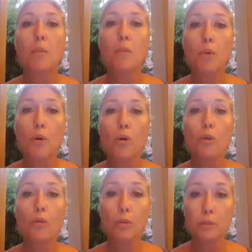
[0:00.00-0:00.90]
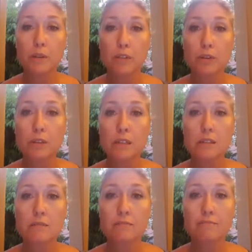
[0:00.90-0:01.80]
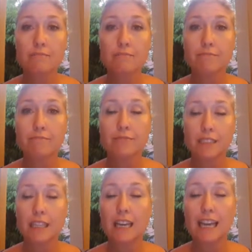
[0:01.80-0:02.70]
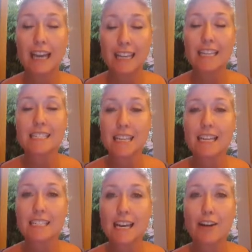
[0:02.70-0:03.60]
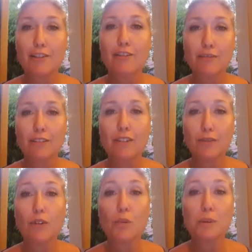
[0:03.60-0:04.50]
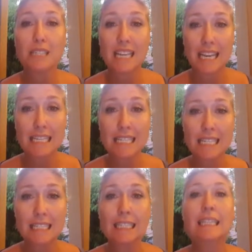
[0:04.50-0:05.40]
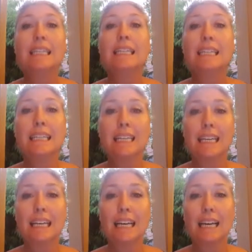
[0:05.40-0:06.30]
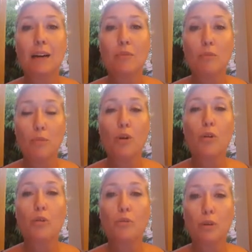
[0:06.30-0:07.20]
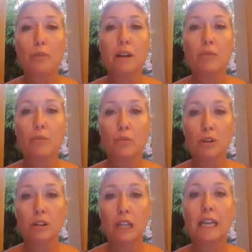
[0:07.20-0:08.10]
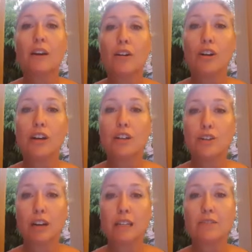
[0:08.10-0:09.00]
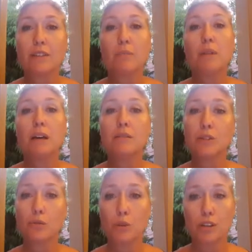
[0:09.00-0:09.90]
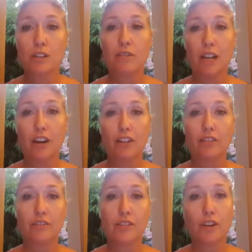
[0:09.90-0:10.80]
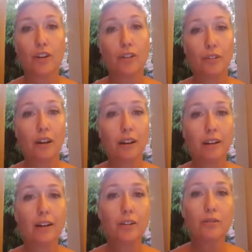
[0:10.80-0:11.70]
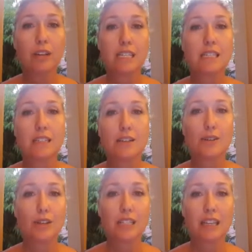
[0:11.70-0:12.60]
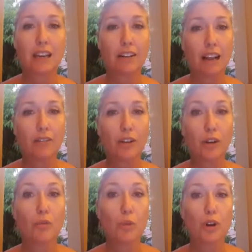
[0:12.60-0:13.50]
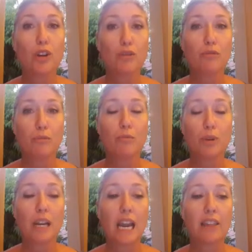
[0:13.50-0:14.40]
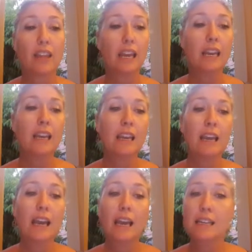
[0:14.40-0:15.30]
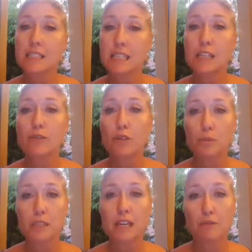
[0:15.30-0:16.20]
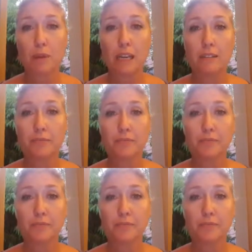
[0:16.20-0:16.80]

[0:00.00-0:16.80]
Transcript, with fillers: more women viewers and yes, that is 154%, more women will click on an attractive thumbnail to watch the video. So a good reason to sort of sit there and have a look at what you're putting out there. 64% of men